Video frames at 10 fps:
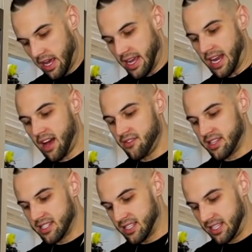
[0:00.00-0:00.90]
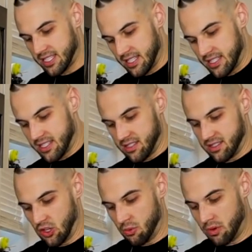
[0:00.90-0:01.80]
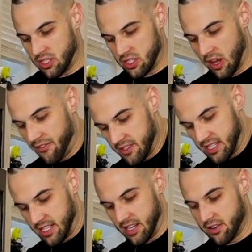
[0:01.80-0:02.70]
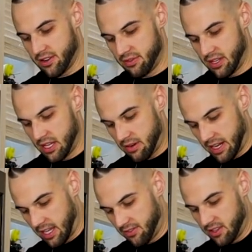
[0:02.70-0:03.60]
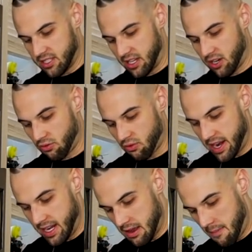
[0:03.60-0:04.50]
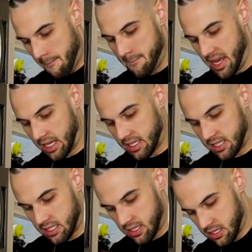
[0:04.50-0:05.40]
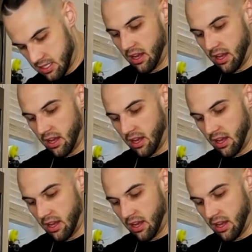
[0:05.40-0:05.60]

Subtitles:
And obviously, since so much stuff is in here, you really want to give this a great mix.